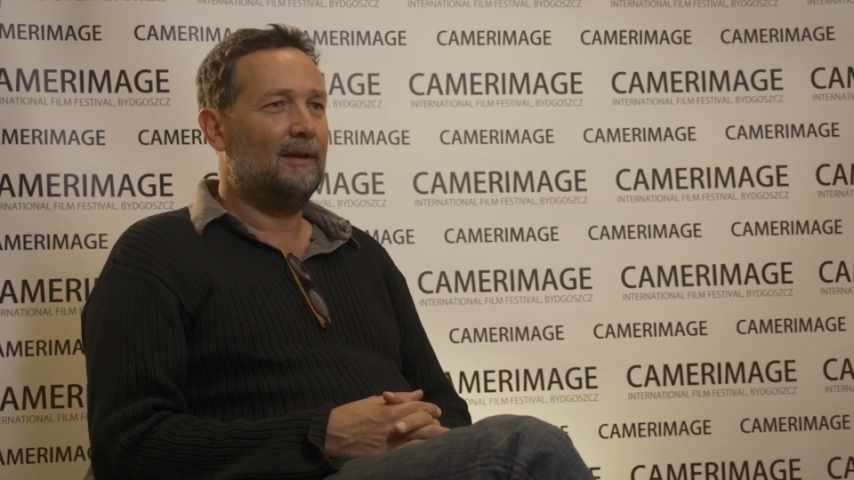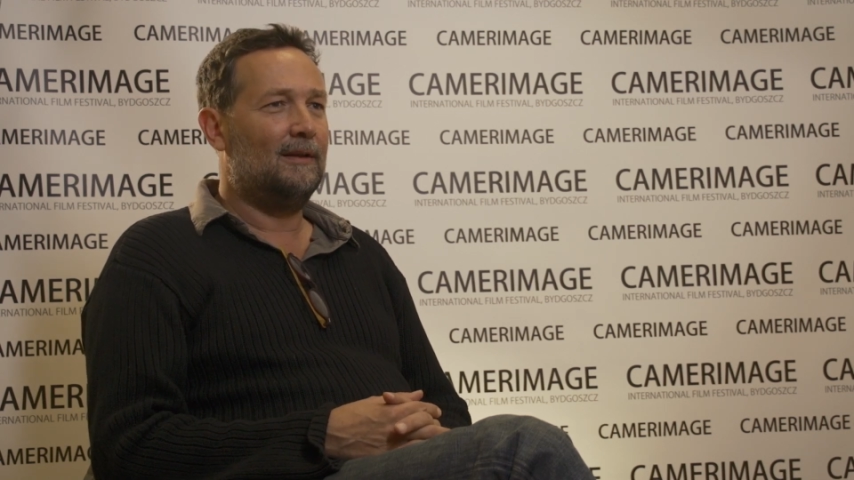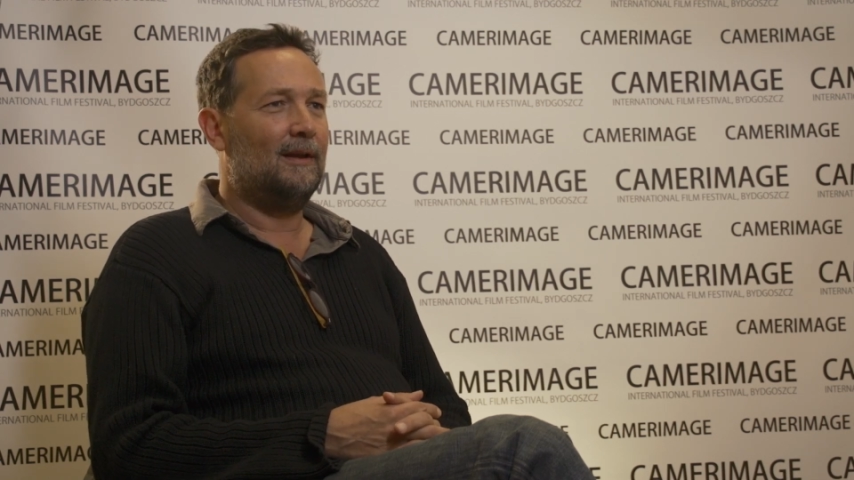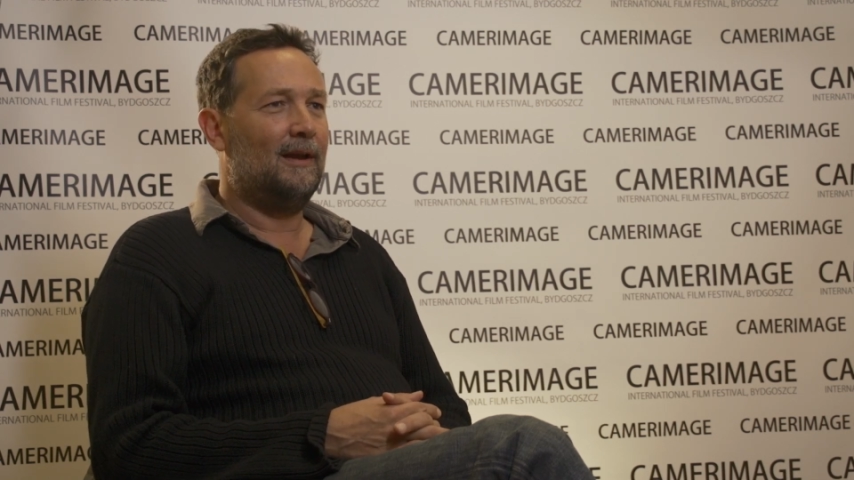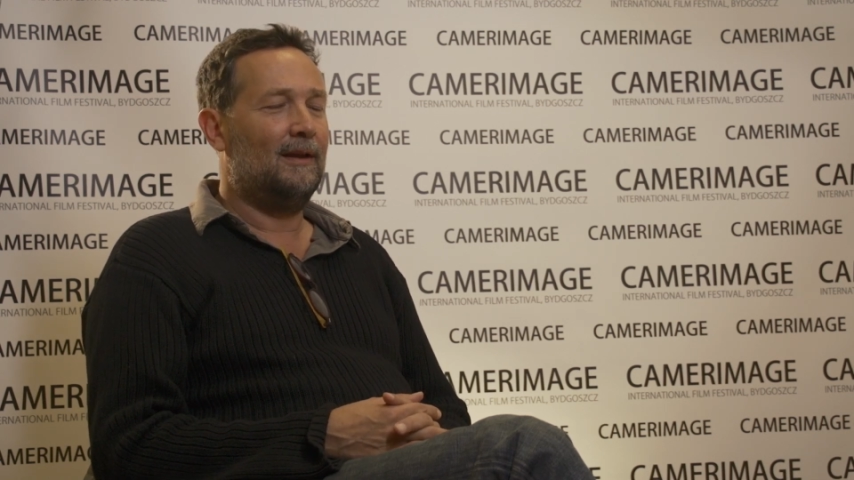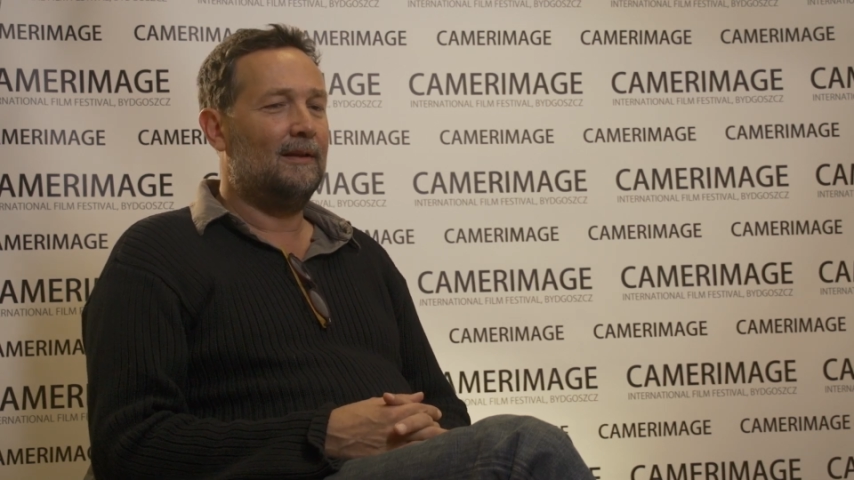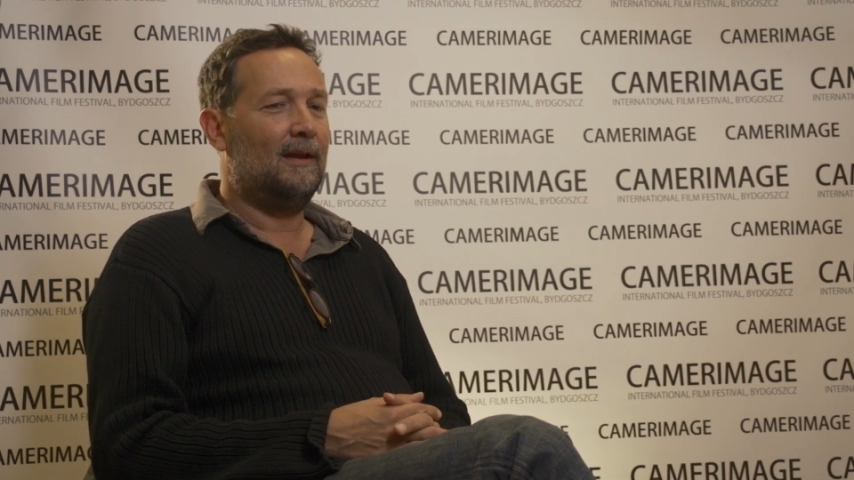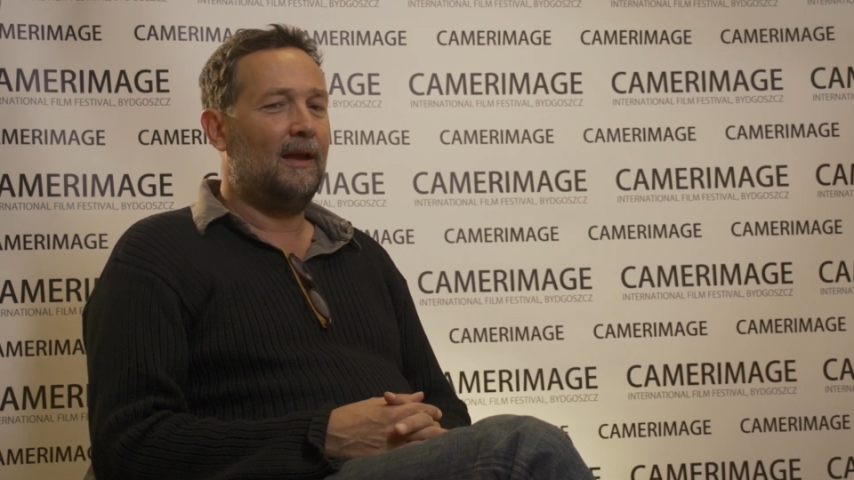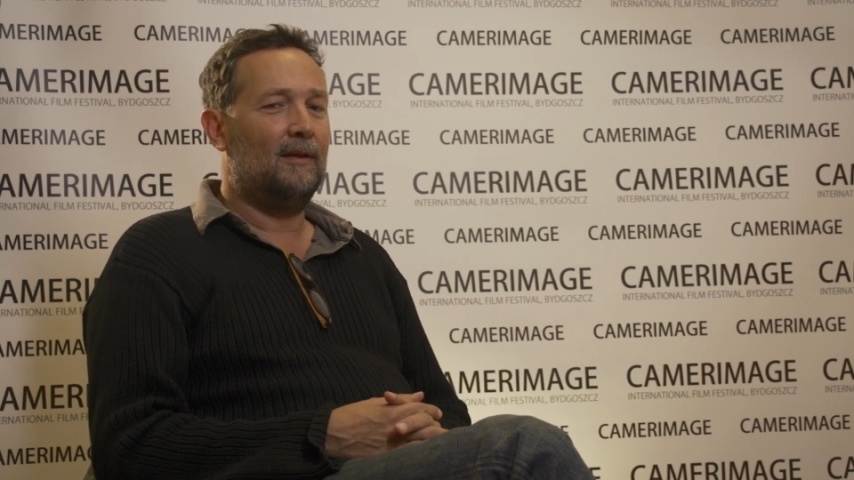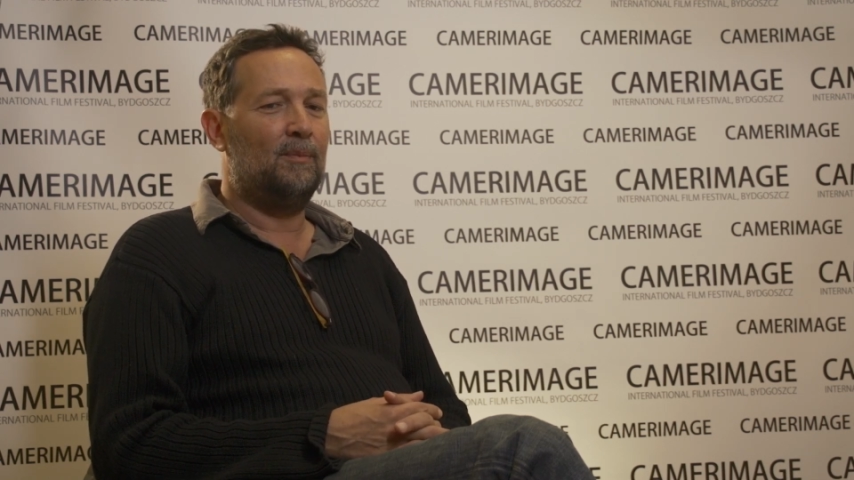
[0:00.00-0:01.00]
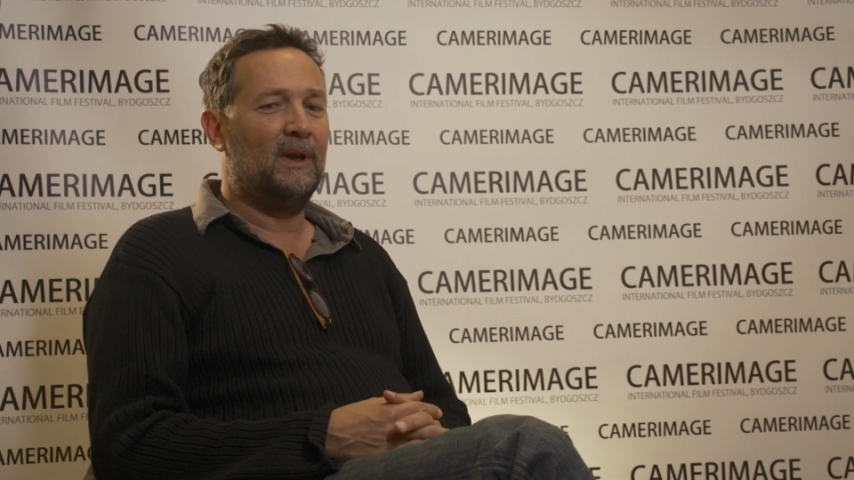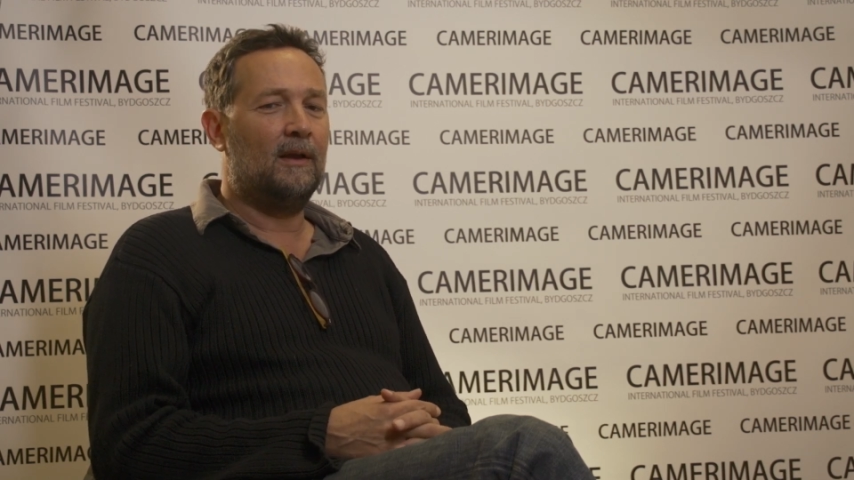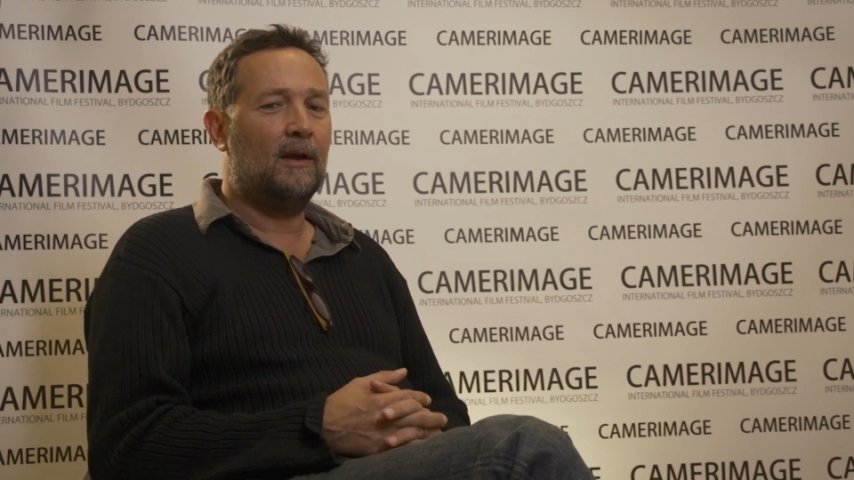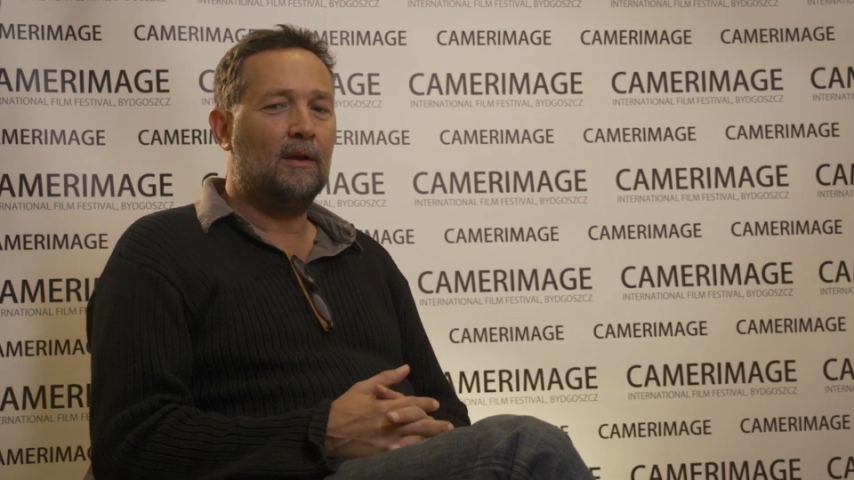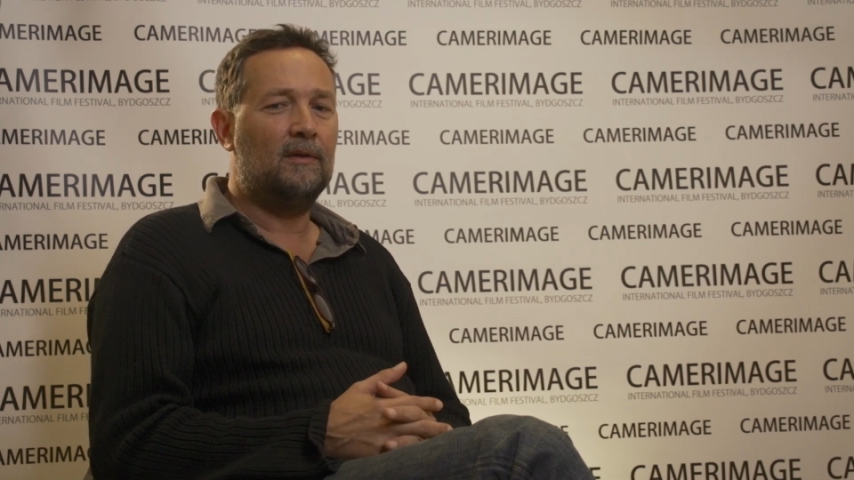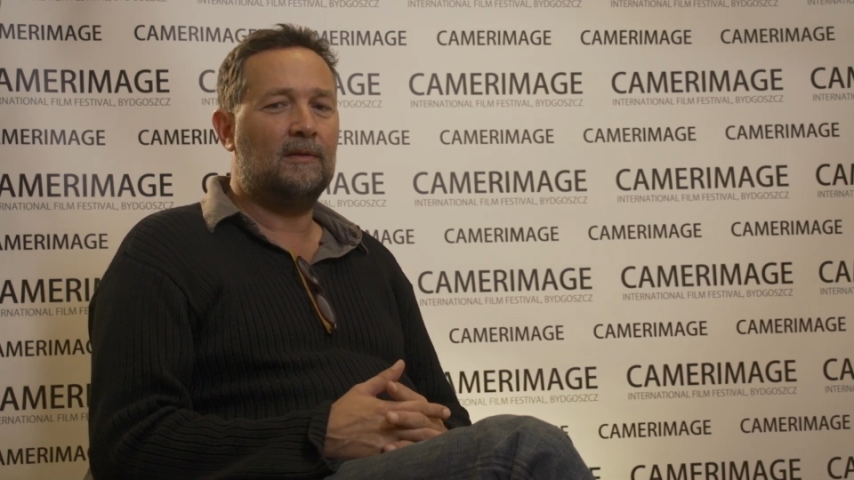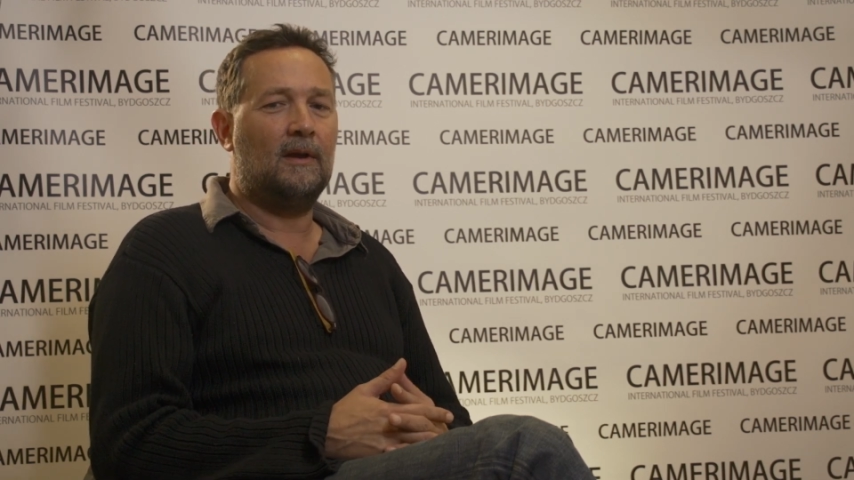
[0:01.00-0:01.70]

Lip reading: and because